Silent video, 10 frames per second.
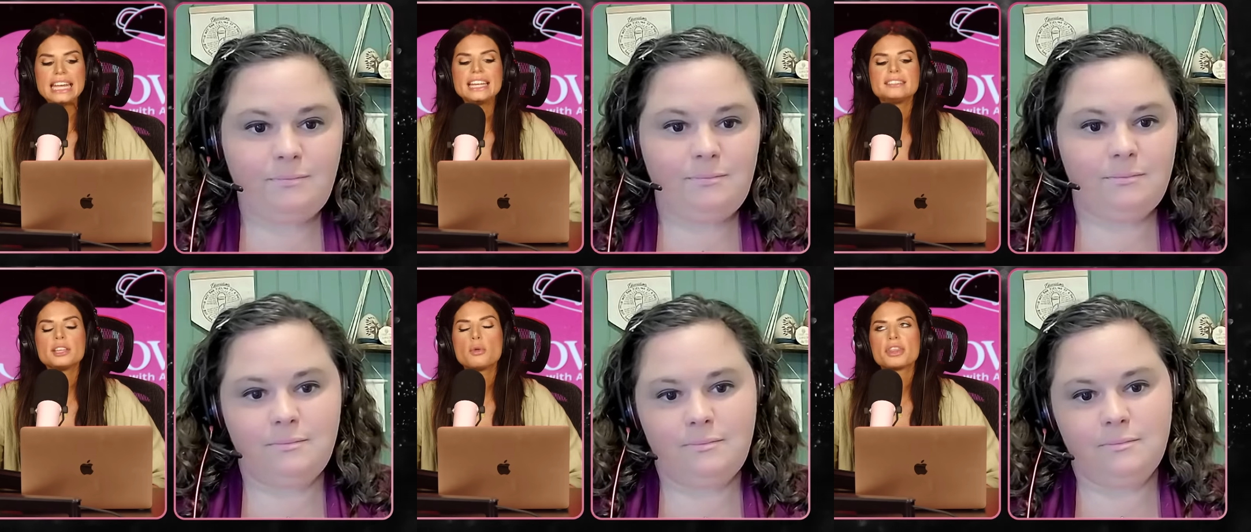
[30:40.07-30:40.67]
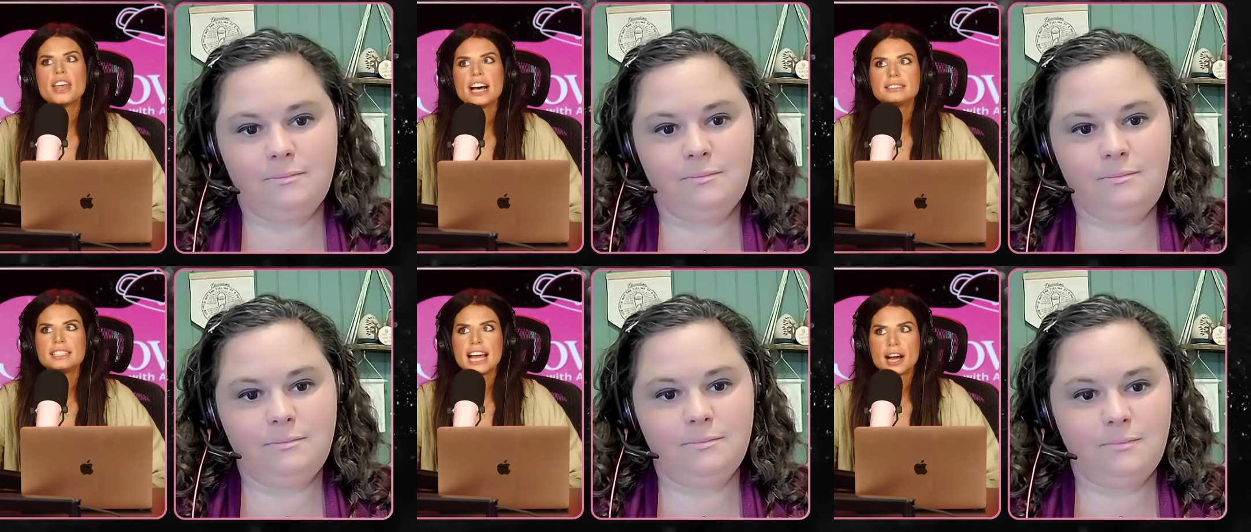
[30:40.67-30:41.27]
Speaker 1: Is the
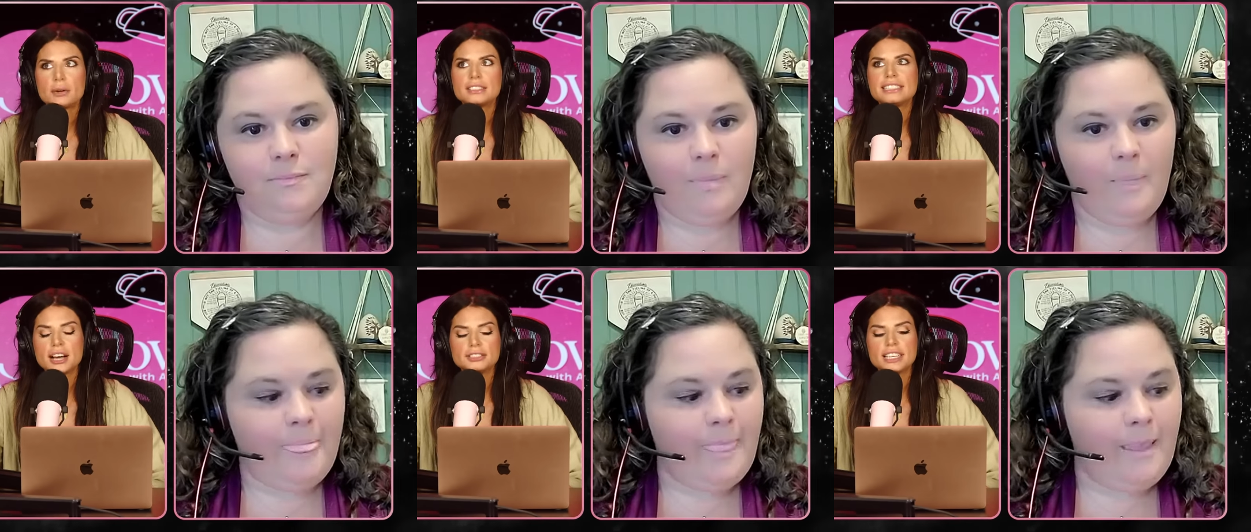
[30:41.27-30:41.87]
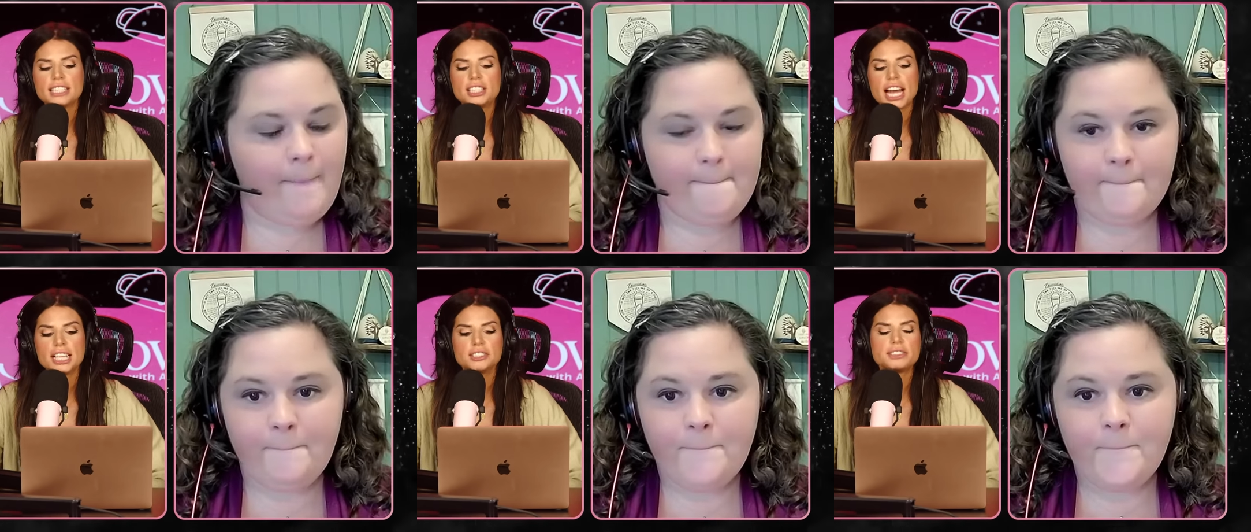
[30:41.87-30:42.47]
1000 hours outside
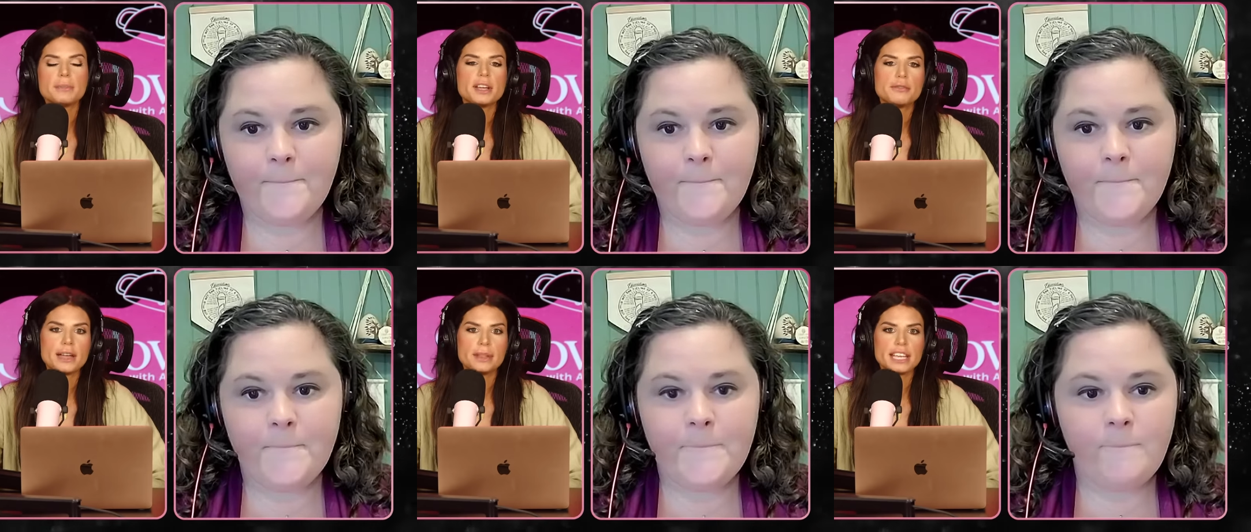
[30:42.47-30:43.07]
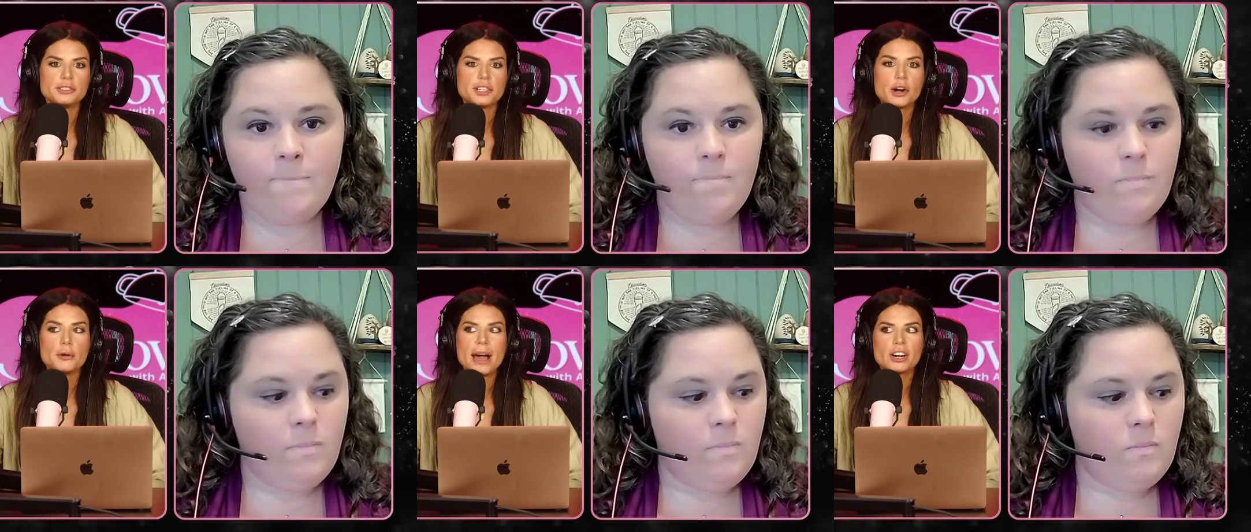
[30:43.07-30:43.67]
challenge something a family can
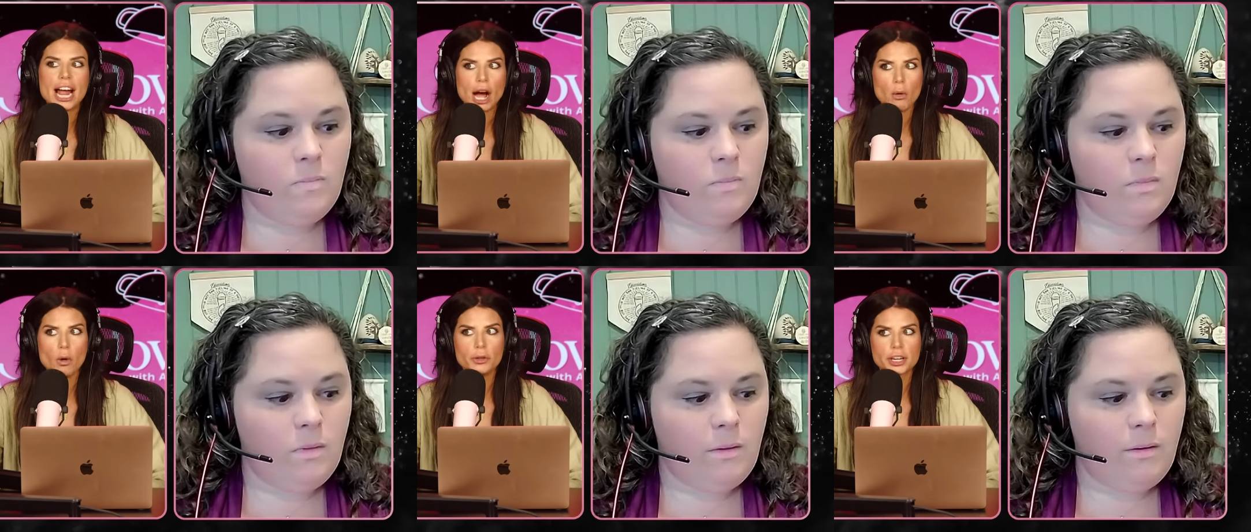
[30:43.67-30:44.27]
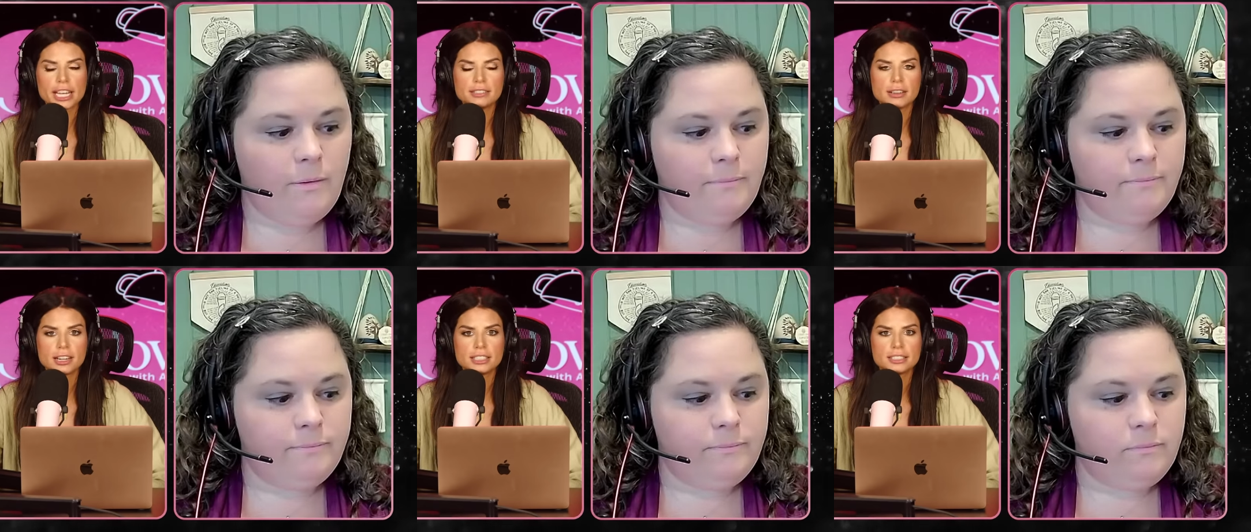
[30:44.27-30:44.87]
start no matter how old their kids
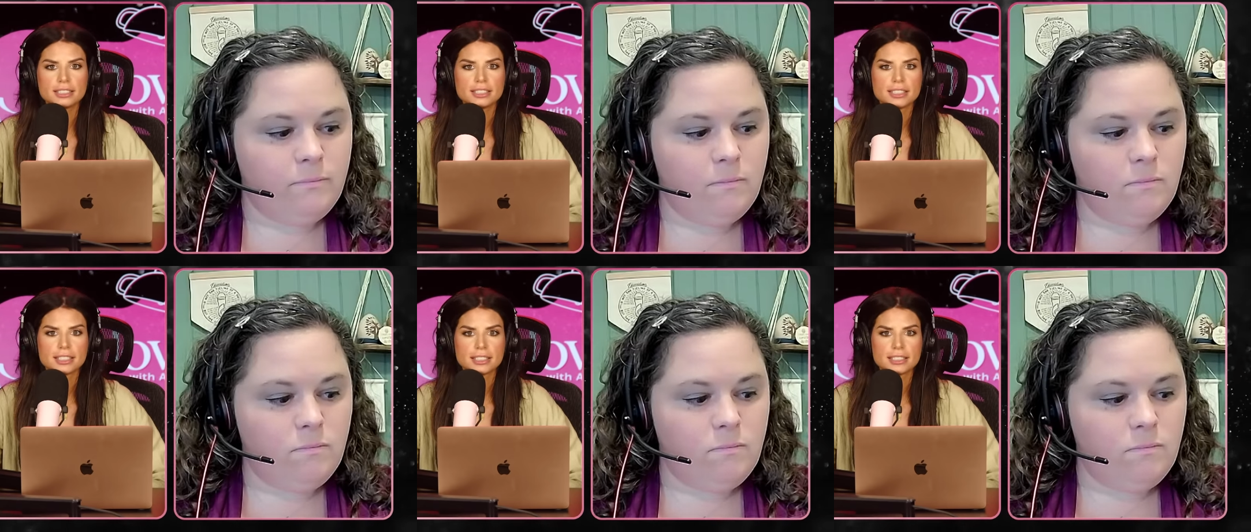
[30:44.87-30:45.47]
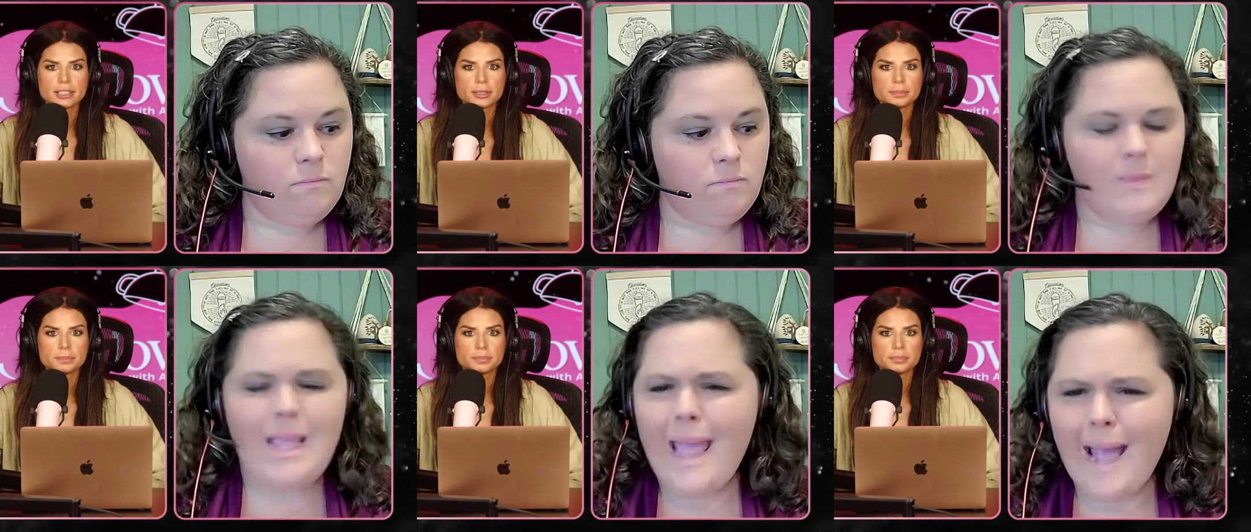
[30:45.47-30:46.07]
are?
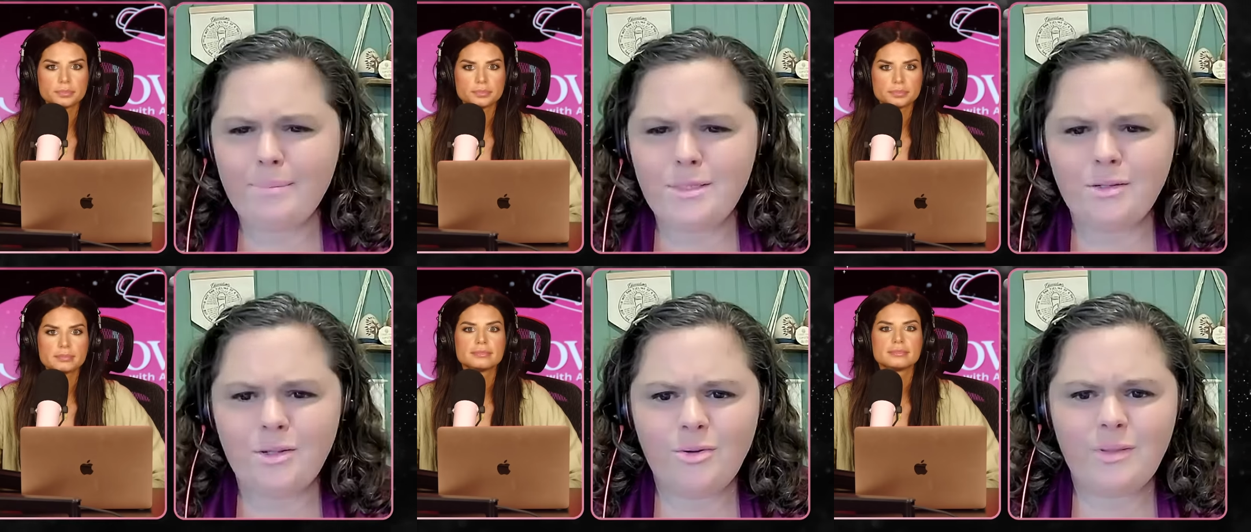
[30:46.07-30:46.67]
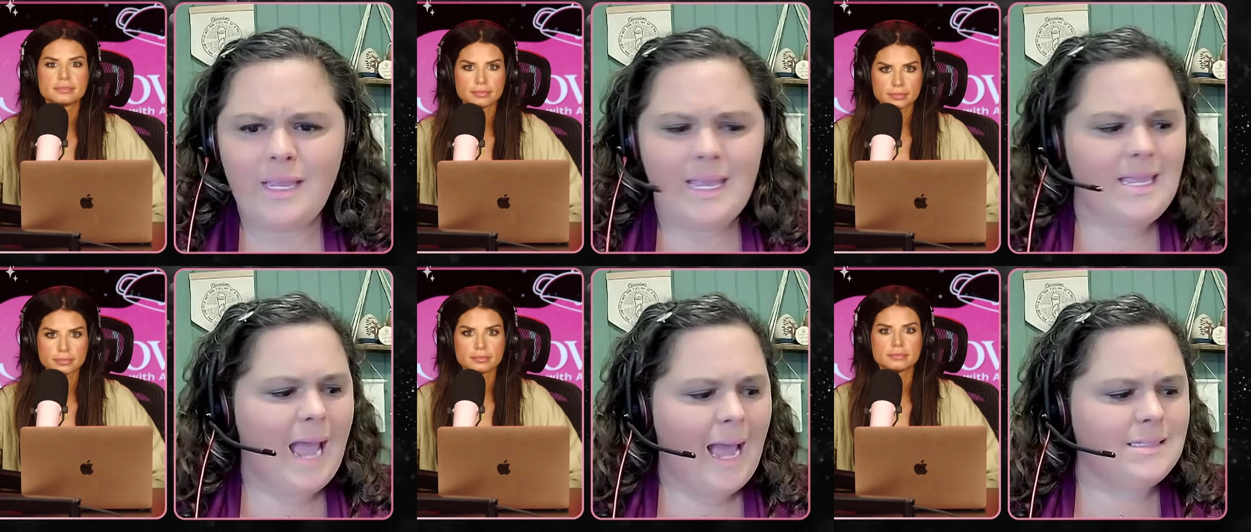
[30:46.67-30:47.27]
Speaker 2: Absolutely.
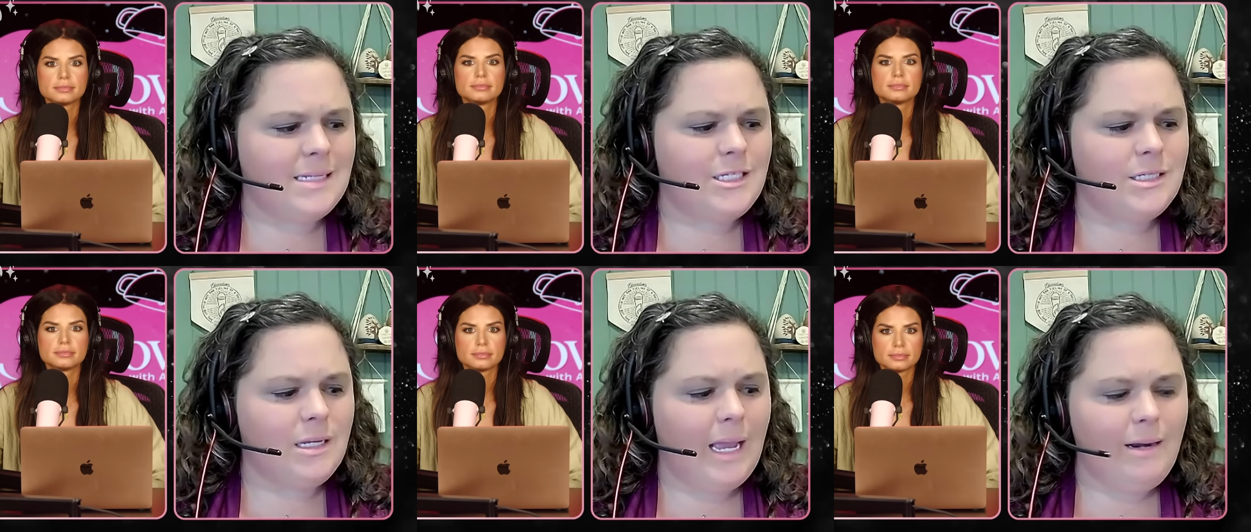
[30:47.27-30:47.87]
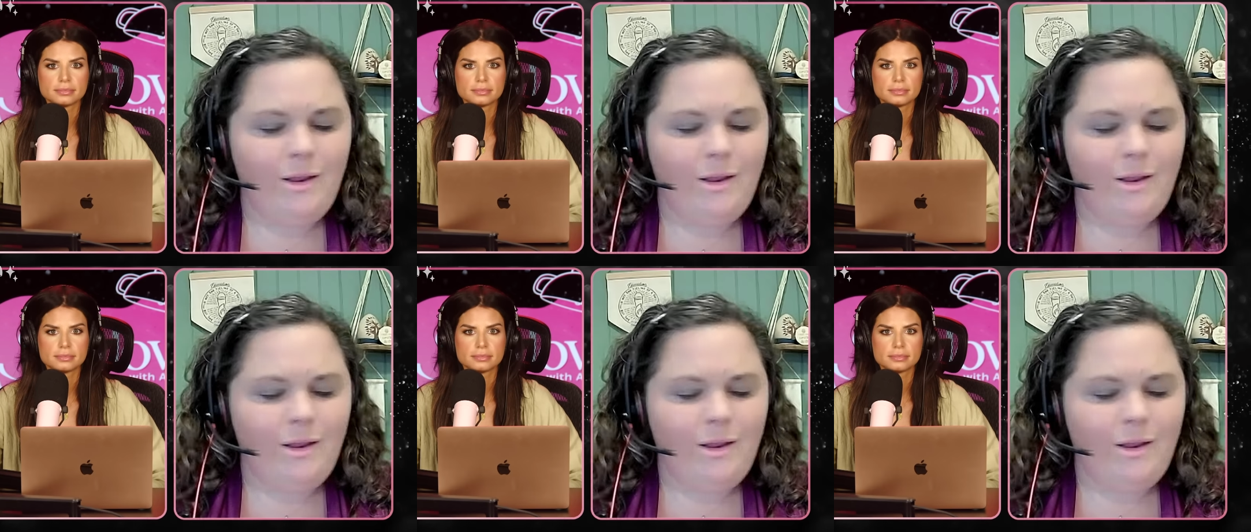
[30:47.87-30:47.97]
Yes, it's and